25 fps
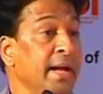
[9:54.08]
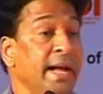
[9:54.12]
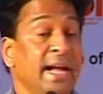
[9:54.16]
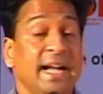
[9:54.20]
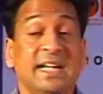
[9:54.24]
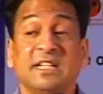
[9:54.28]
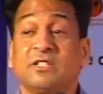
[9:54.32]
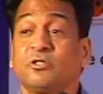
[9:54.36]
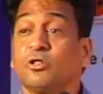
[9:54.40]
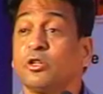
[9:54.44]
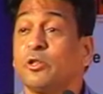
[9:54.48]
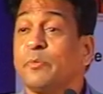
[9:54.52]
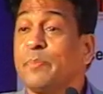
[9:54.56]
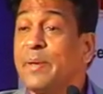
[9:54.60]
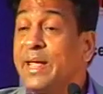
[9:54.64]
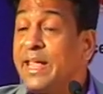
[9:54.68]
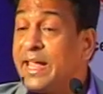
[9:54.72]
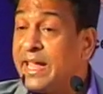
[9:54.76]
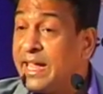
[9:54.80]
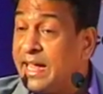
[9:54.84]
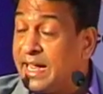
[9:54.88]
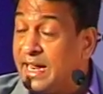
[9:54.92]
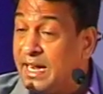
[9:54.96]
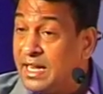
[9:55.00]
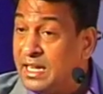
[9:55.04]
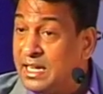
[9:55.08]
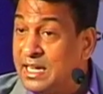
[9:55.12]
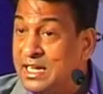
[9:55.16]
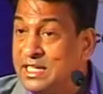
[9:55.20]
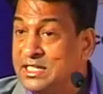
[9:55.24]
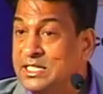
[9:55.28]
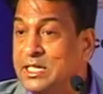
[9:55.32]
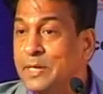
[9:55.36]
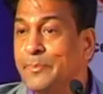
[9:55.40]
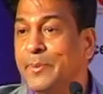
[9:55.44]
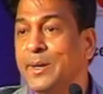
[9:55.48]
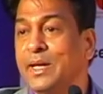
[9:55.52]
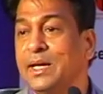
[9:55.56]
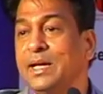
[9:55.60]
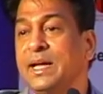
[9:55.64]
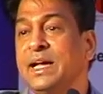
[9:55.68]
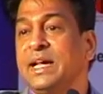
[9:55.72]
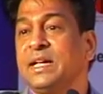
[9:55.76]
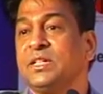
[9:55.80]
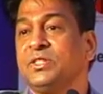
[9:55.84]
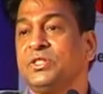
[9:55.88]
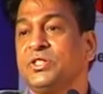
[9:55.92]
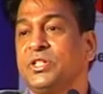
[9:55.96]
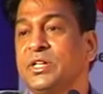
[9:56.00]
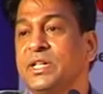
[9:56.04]
it should be eligible
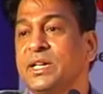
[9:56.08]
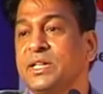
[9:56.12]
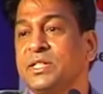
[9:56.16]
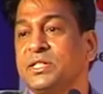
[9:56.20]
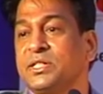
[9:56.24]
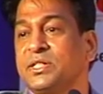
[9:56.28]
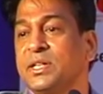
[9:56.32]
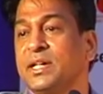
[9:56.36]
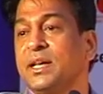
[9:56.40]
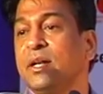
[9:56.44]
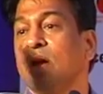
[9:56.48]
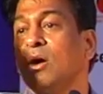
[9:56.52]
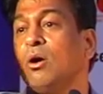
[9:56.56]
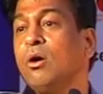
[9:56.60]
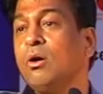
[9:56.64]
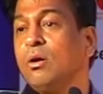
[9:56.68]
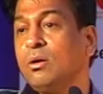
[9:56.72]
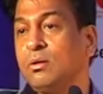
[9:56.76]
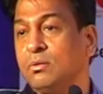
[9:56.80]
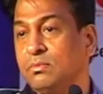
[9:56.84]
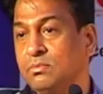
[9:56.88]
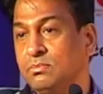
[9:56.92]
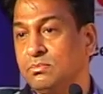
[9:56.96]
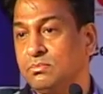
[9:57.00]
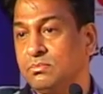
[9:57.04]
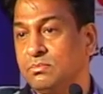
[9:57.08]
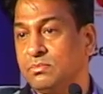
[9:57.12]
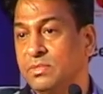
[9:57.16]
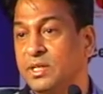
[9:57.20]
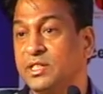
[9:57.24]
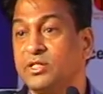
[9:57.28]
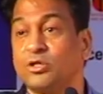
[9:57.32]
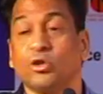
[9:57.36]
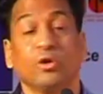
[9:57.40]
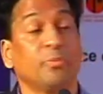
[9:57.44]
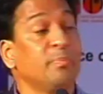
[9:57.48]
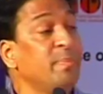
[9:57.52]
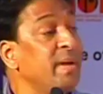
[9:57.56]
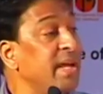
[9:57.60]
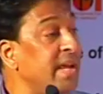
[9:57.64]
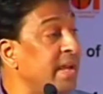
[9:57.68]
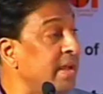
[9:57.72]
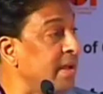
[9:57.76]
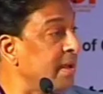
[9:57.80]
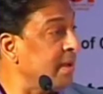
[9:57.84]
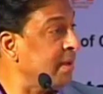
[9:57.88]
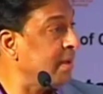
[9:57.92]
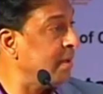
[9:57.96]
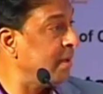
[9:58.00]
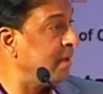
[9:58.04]
in GST law. It should
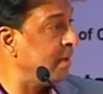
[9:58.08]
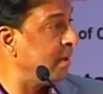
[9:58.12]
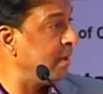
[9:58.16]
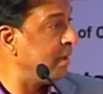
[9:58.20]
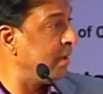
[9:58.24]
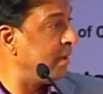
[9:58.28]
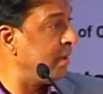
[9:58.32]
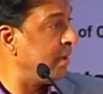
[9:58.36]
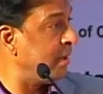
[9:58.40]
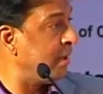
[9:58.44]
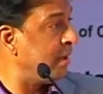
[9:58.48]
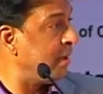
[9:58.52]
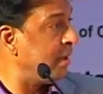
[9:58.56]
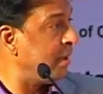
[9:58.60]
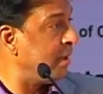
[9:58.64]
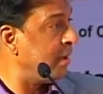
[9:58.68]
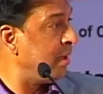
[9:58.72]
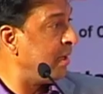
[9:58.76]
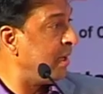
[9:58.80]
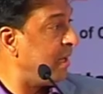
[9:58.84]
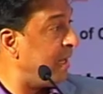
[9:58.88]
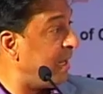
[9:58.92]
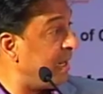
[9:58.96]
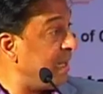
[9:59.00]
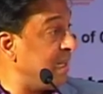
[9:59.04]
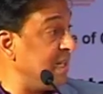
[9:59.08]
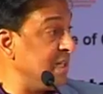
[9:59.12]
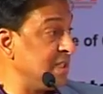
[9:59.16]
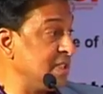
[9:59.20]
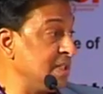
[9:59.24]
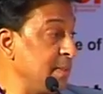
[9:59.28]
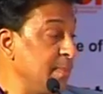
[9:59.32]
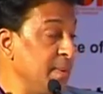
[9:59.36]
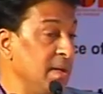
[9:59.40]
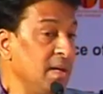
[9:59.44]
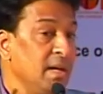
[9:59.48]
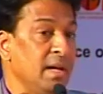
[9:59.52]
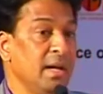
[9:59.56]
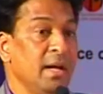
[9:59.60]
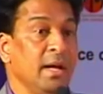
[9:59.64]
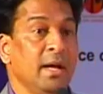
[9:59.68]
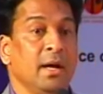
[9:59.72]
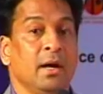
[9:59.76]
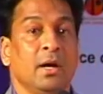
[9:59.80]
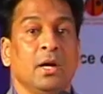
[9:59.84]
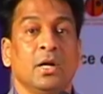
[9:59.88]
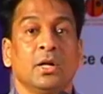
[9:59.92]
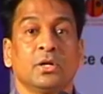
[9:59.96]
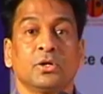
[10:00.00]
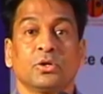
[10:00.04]
be eligible.
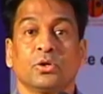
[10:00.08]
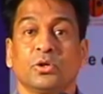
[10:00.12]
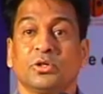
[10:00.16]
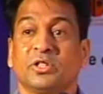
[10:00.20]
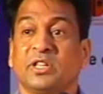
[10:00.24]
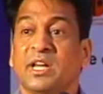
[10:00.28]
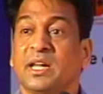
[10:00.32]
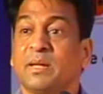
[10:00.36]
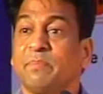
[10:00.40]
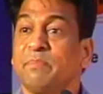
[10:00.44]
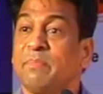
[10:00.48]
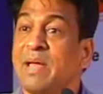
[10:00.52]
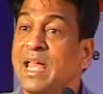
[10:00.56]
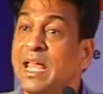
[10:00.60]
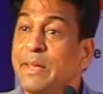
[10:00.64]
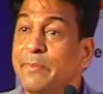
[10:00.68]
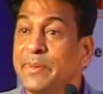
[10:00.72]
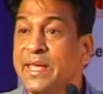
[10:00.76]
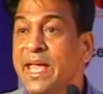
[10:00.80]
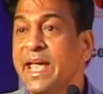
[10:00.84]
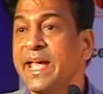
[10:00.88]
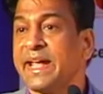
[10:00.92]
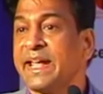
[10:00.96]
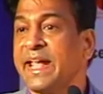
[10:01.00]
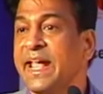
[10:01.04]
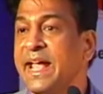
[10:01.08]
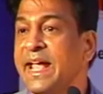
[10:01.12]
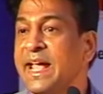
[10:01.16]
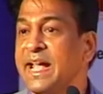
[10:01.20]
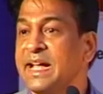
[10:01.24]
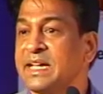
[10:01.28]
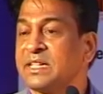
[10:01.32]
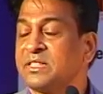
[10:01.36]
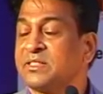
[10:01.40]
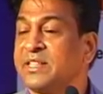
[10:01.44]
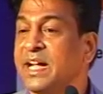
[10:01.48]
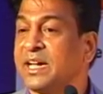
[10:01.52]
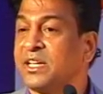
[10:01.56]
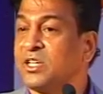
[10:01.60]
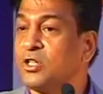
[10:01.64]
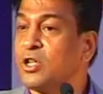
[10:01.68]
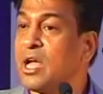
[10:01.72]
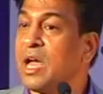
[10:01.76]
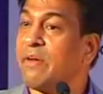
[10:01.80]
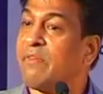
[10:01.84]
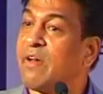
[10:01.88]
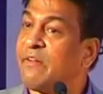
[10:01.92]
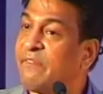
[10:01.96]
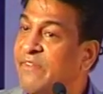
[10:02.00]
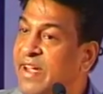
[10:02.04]
So there may be a case that you
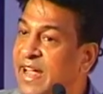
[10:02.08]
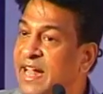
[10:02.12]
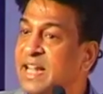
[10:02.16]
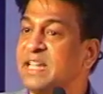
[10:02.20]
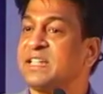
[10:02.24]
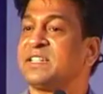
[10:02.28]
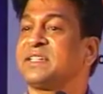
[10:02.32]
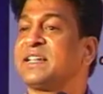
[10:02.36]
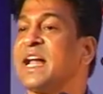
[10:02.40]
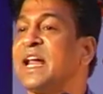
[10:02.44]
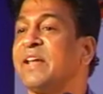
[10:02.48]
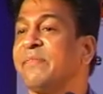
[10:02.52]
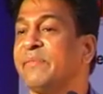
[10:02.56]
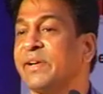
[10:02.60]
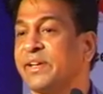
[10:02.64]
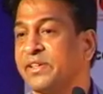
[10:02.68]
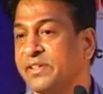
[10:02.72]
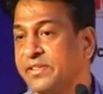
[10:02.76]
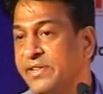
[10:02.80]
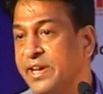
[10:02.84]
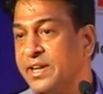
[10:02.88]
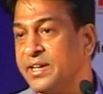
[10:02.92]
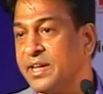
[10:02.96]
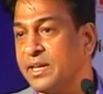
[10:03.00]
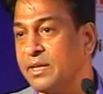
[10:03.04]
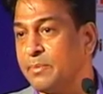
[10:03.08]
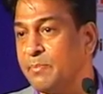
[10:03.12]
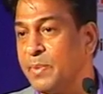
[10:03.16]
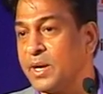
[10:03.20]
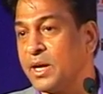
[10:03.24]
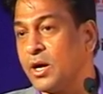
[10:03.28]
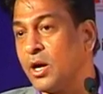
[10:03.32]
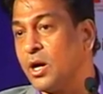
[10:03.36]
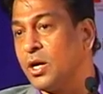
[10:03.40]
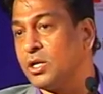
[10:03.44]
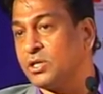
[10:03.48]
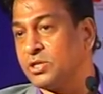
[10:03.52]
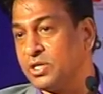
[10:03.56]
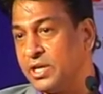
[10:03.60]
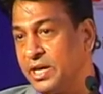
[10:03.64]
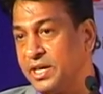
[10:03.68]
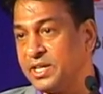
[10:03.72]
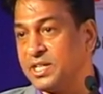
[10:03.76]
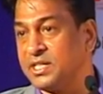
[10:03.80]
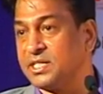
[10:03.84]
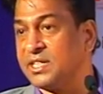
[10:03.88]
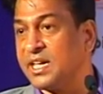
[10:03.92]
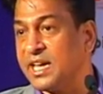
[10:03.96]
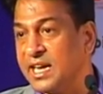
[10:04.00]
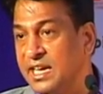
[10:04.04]
have availed Sandbet credit because
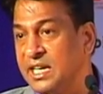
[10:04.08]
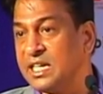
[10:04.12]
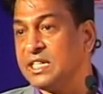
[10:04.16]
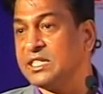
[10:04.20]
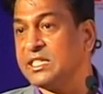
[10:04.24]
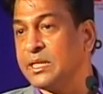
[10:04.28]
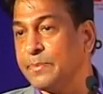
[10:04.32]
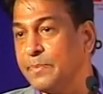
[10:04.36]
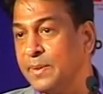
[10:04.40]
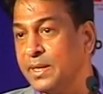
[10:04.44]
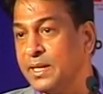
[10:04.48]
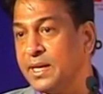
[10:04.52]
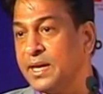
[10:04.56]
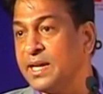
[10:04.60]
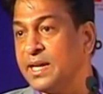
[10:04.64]
it is eligible